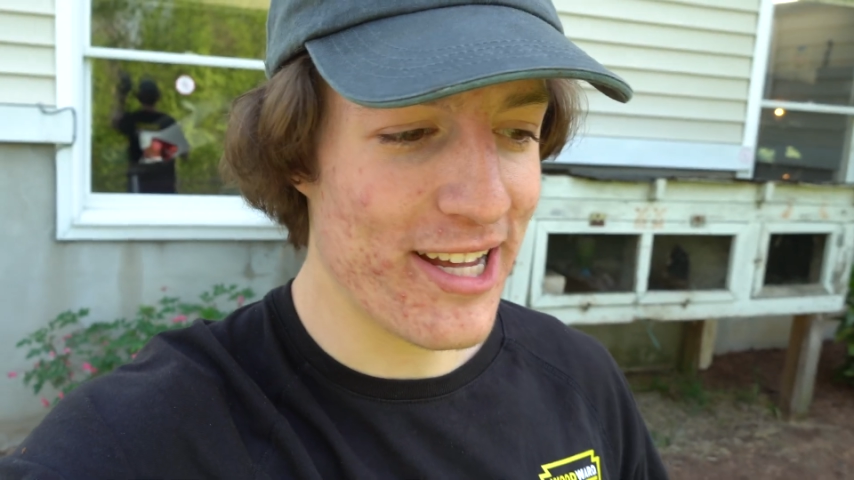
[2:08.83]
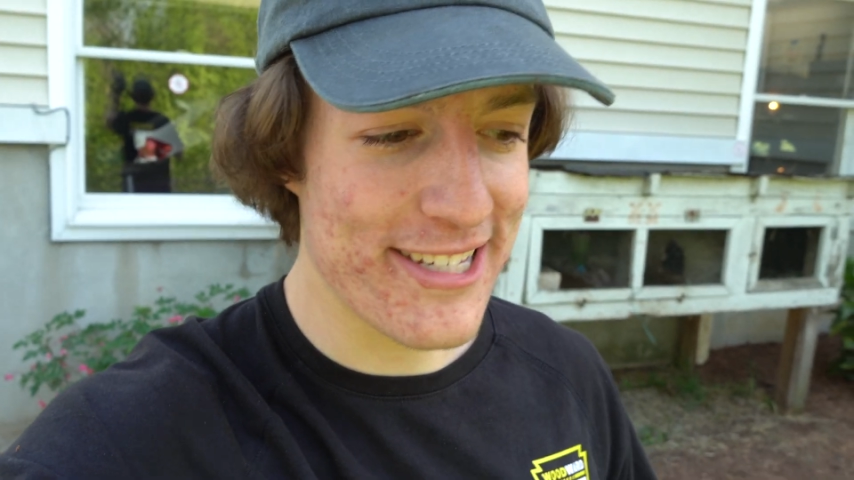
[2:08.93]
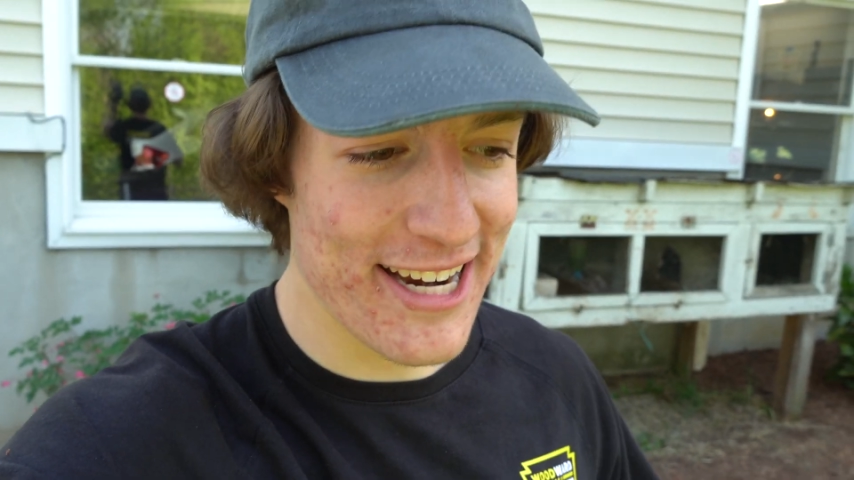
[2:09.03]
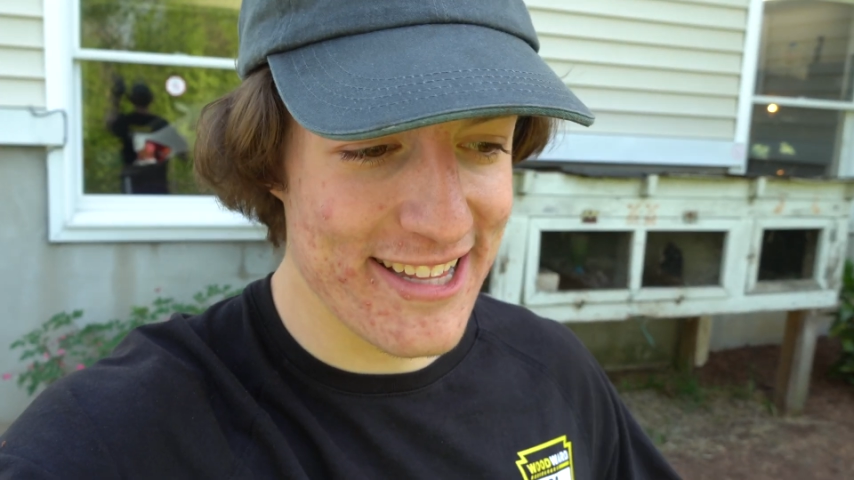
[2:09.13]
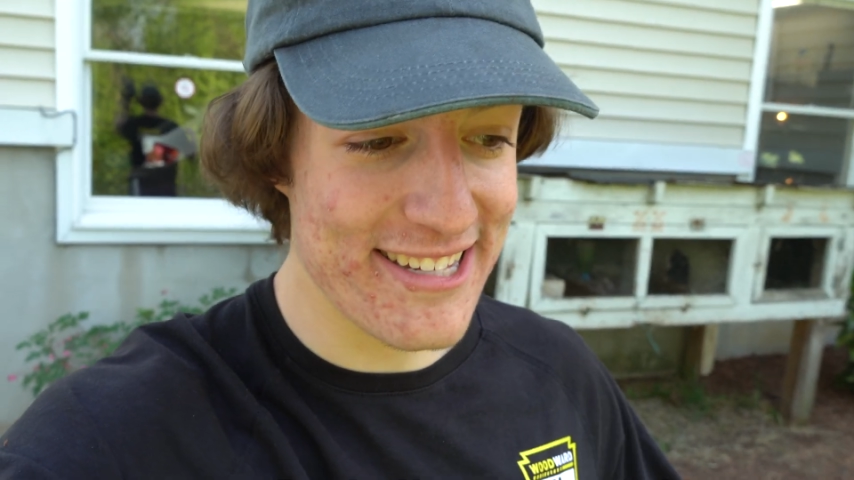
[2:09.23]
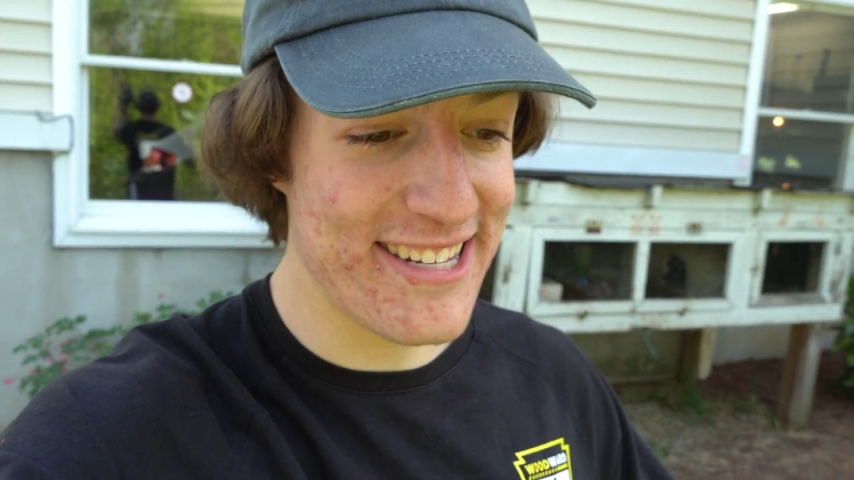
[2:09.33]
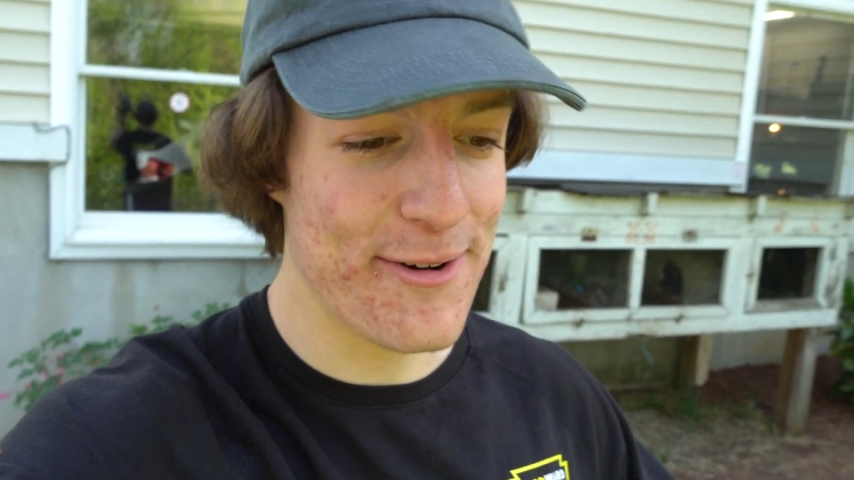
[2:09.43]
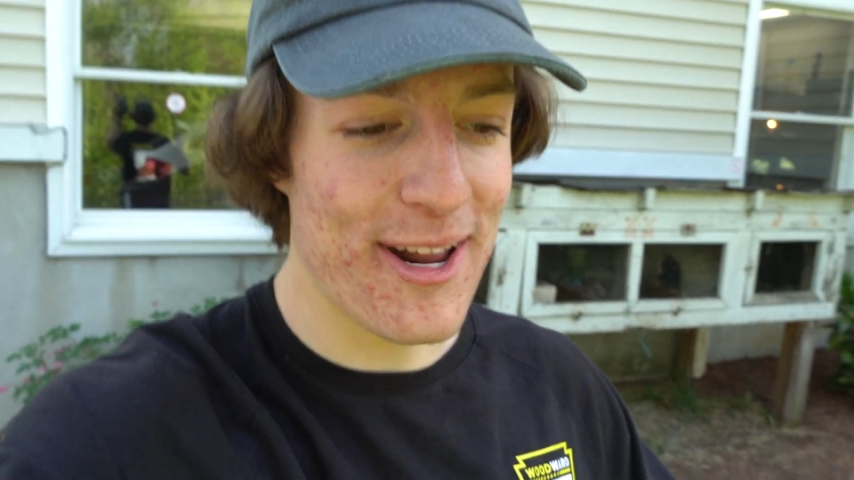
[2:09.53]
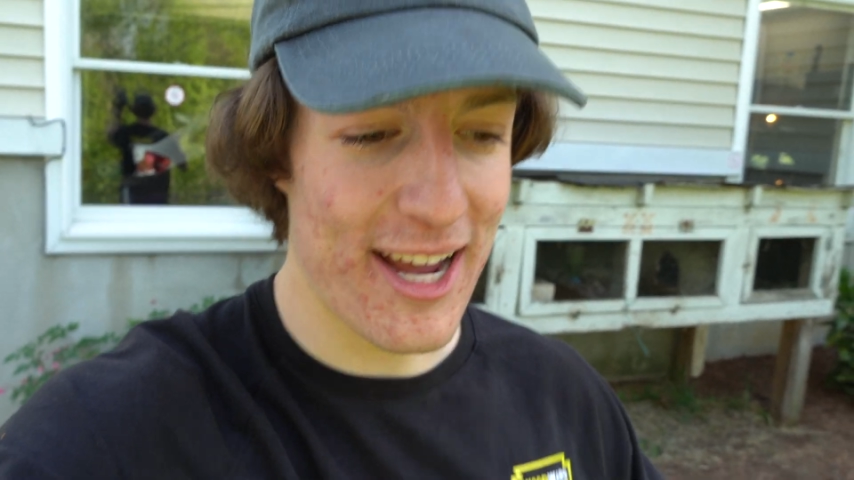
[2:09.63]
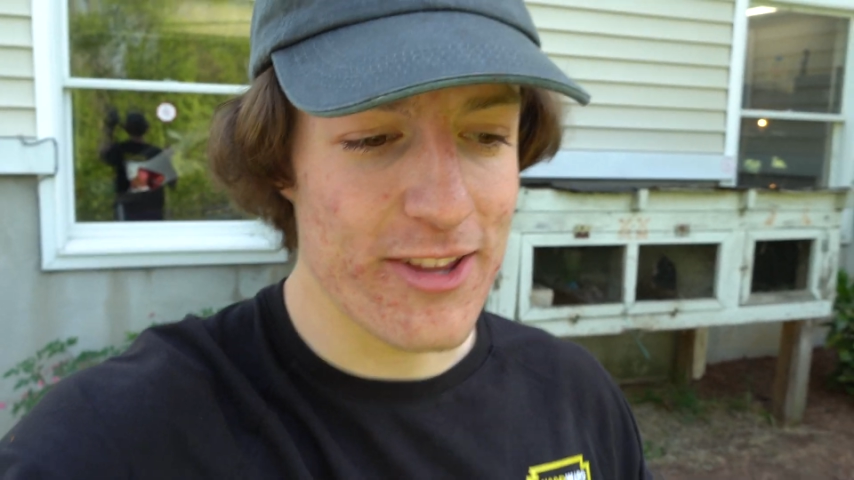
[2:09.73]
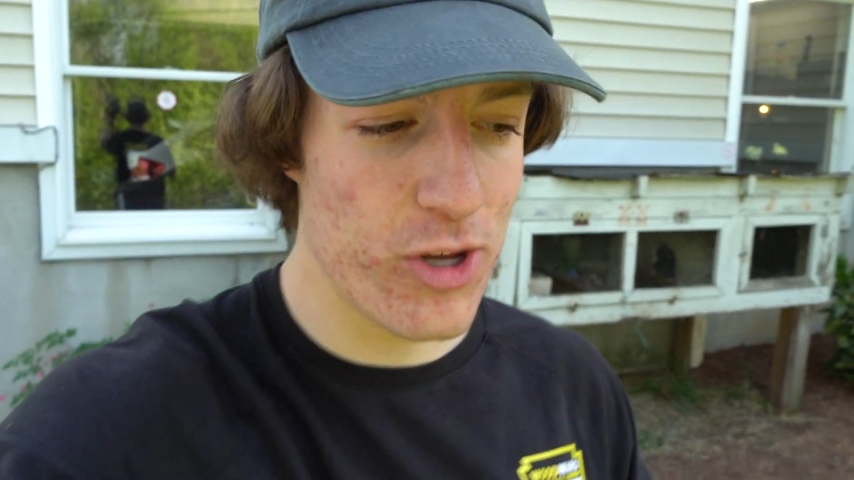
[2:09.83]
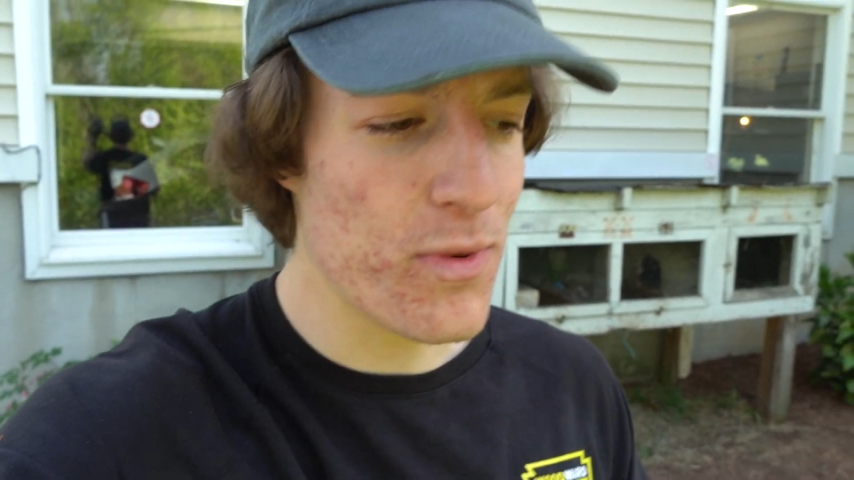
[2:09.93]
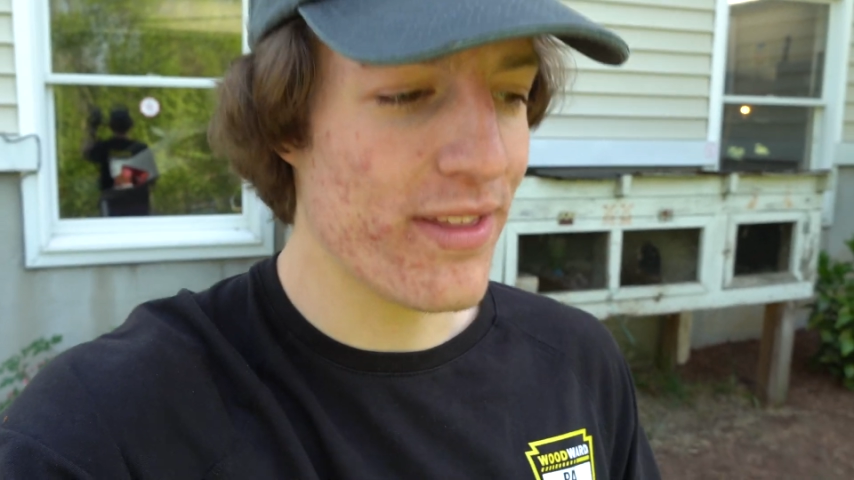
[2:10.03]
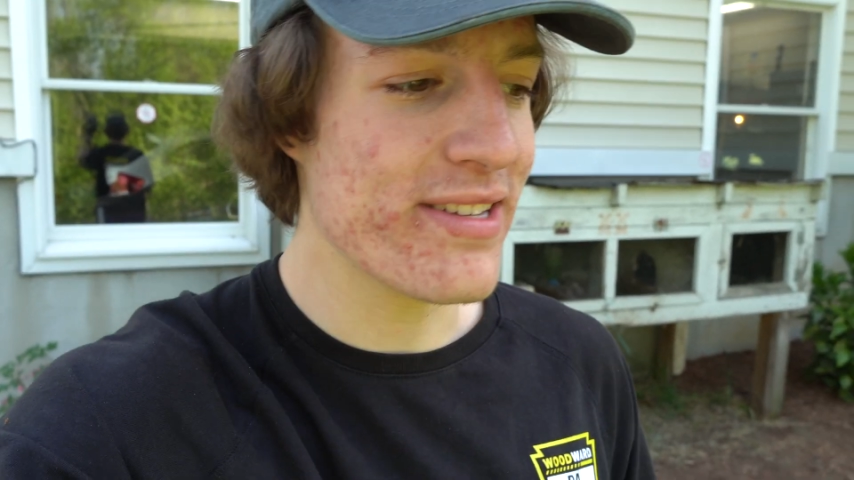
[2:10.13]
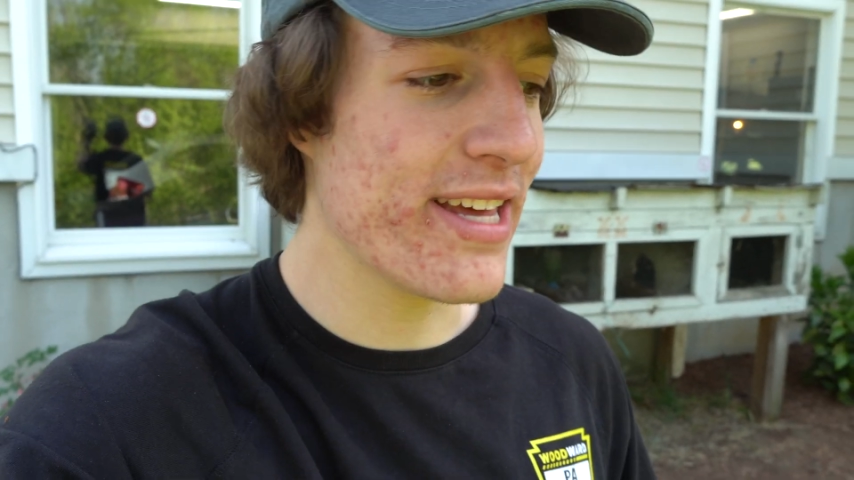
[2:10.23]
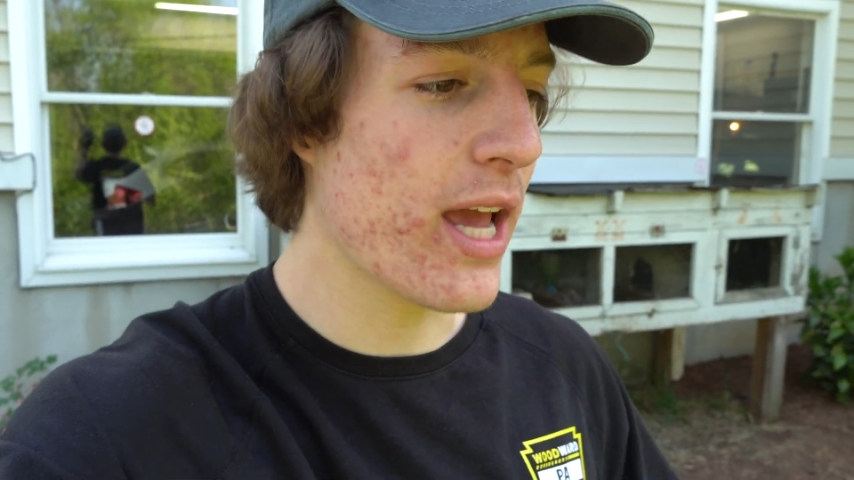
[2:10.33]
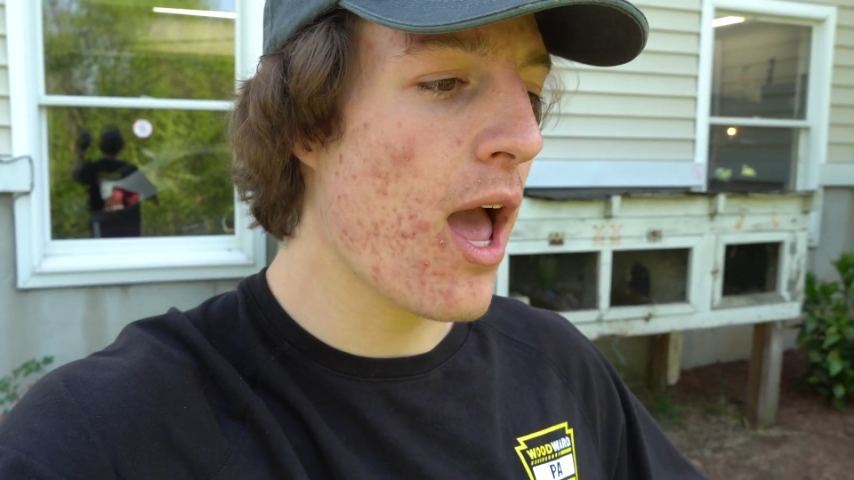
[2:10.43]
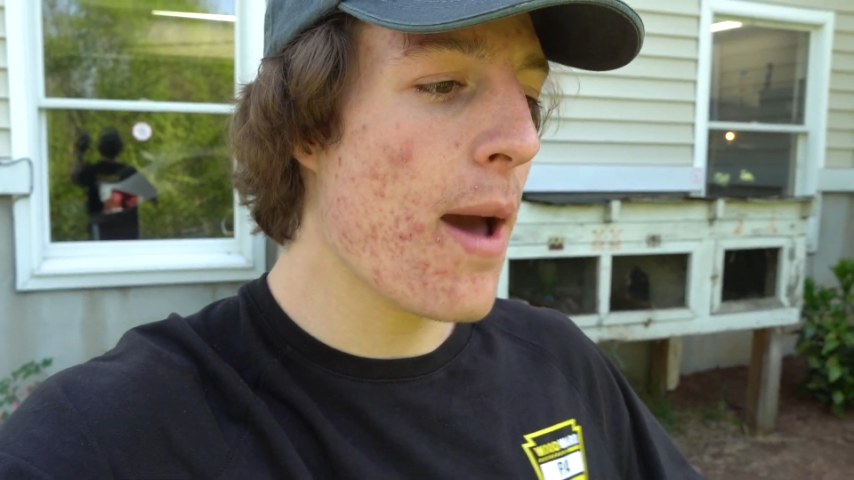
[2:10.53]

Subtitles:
excited to see what I could do on this thing.